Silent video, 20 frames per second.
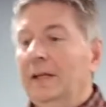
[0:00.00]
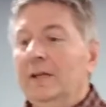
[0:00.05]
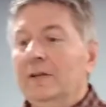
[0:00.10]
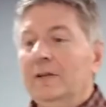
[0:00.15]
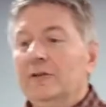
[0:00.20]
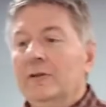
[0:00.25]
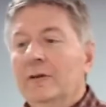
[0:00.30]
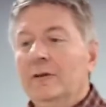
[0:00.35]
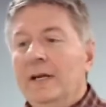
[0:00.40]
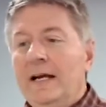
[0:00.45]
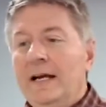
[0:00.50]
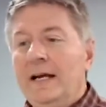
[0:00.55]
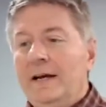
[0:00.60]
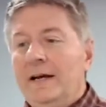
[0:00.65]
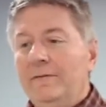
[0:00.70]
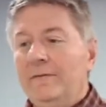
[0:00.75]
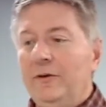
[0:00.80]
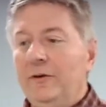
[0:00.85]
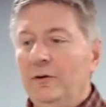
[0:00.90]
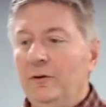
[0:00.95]
So yeah,
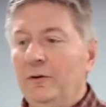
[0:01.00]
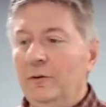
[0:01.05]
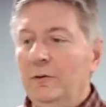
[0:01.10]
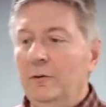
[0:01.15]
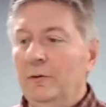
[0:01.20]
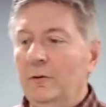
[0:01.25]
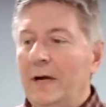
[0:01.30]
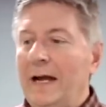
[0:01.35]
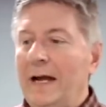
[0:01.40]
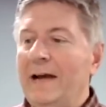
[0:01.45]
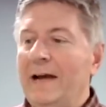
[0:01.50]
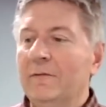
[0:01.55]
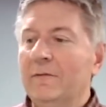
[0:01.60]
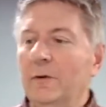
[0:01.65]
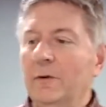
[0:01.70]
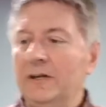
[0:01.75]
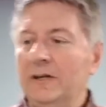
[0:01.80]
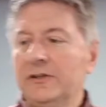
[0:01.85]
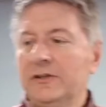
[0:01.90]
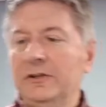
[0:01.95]
if you have
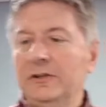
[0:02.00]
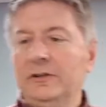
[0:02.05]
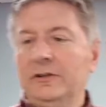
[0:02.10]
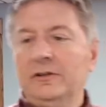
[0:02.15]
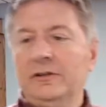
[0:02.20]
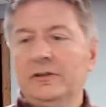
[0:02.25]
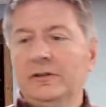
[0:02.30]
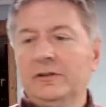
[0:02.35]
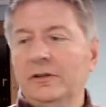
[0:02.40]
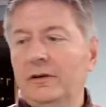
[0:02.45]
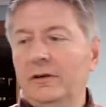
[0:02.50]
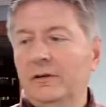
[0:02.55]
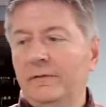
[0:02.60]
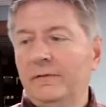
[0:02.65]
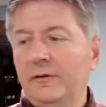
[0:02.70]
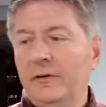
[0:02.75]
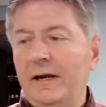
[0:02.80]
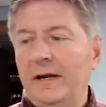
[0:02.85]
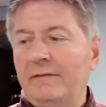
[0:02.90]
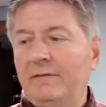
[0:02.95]
questions, or if
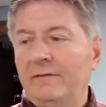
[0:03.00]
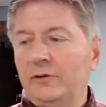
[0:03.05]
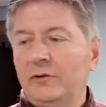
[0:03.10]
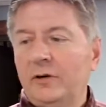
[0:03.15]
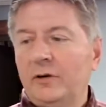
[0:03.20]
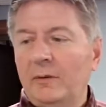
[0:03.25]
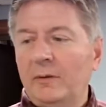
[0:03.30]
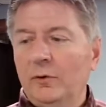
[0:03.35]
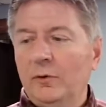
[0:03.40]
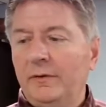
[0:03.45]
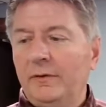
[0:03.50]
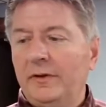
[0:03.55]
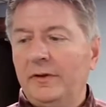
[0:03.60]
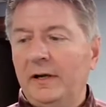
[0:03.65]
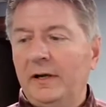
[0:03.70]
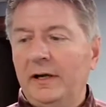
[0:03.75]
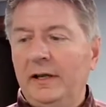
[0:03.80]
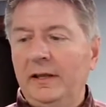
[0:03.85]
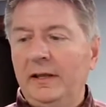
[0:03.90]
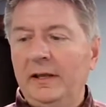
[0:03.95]
you're having trouble with
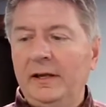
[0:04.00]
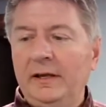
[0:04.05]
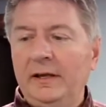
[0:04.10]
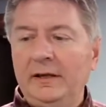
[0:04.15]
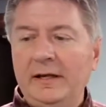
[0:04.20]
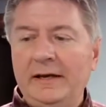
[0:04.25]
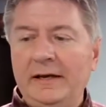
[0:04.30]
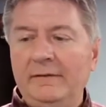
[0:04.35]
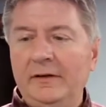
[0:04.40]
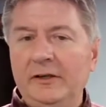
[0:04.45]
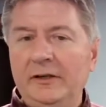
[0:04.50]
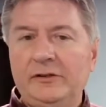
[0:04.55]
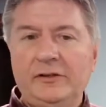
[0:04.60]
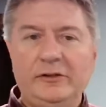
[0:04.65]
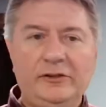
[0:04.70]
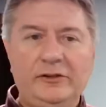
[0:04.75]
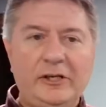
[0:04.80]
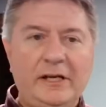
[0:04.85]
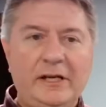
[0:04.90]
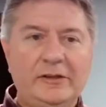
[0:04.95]
anything, you have any
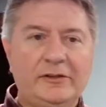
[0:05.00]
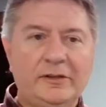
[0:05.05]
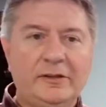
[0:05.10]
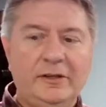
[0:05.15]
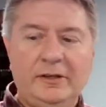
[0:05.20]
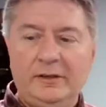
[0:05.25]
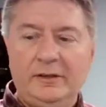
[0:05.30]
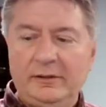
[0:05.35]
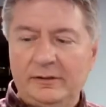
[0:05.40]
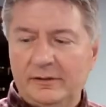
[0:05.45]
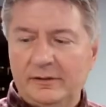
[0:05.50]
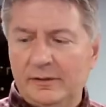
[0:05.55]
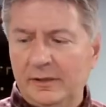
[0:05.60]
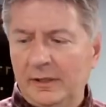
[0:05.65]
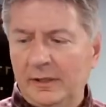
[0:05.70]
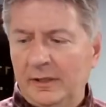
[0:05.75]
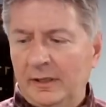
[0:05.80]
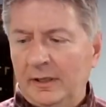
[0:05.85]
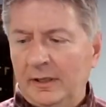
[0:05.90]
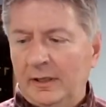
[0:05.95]
suggestions,
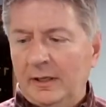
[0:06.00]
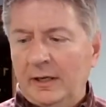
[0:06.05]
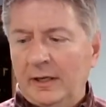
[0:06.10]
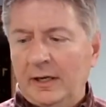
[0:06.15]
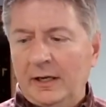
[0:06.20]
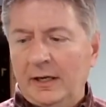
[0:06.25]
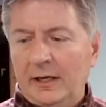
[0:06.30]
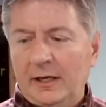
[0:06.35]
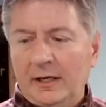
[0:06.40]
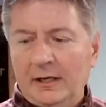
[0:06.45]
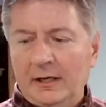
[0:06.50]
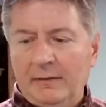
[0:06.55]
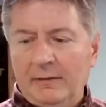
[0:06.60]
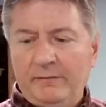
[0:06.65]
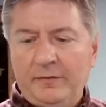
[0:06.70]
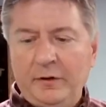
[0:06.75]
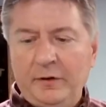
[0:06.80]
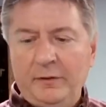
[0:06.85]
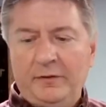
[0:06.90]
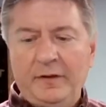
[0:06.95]

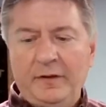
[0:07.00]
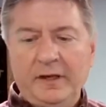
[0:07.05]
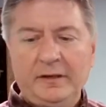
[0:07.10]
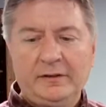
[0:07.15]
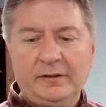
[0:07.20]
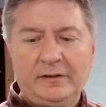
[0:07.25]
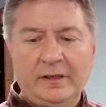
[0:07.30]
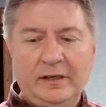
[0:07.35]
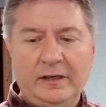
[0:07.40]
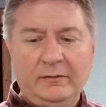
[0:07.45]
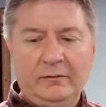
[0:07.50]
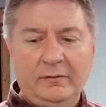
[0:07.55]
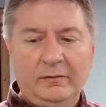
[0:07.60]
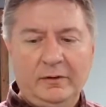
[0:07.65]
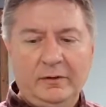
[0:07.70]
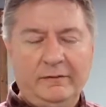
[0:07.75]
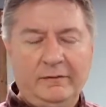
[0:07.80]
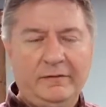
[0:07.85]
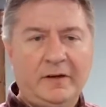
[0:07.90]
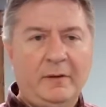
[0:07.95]
few things that
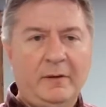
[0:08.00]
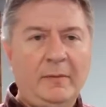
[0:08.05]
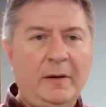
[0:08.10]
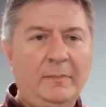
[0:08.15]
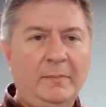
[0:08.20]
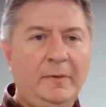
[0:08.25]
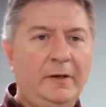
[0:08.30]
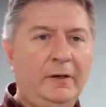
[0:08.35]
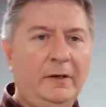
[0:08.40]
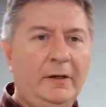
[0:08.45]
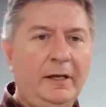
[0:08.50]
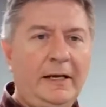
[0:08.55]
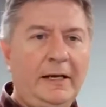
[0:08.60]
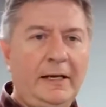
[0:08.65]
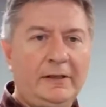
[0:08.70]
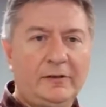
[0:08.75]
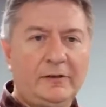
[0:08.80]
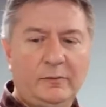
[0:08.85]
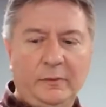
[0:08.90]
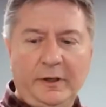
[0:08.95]
have come up in the
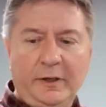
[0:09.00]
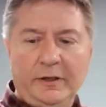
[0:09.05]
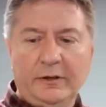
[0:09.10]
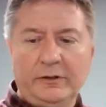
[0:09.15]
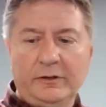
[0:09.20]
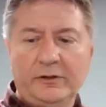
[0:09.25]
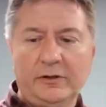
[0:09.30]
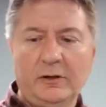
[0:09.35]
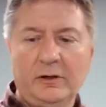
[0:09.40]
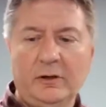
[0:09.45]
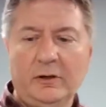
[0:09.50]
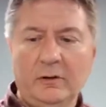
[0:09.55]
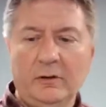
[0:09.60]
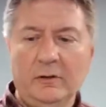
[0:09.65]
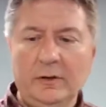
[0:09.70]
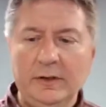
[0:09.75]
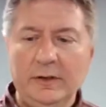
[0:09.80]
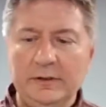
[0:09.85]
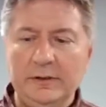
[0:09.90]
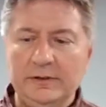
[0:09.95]
last week or
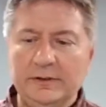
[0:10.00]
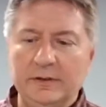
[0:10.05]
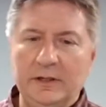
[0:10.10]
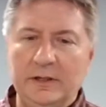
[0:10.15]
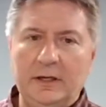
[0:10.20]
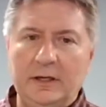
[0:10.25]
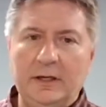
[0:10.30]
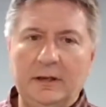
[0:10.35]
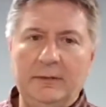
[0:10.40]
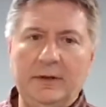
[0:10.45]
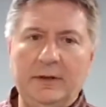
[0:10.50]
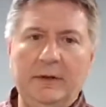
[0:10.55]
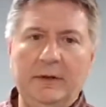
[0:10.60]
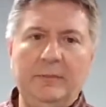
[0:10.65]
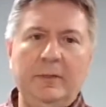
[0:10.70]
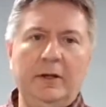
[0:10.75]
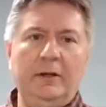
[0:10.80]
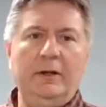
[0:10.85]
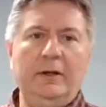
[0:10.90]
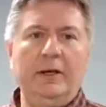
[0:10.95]
so is the
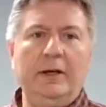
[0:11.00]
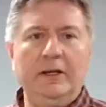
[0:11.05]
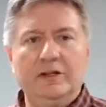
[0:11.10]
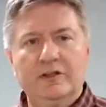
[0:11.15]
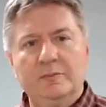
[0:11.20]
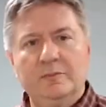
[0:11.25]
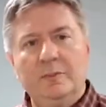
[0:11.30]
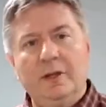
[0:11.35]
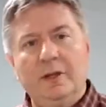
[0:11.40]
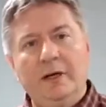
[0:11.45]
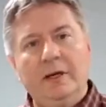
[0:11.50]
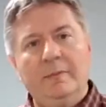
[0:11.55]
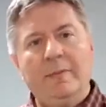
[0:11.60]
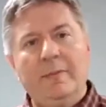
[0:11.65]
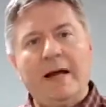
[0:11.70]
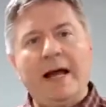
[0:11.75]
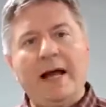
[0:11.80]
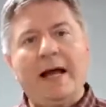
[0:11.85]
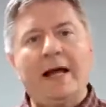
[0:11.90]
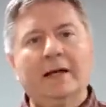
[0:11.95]
ability of splitting
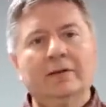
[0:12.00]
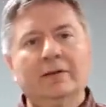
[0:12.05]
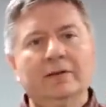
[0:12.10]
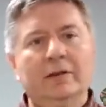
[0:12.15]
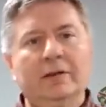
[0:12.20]
packs.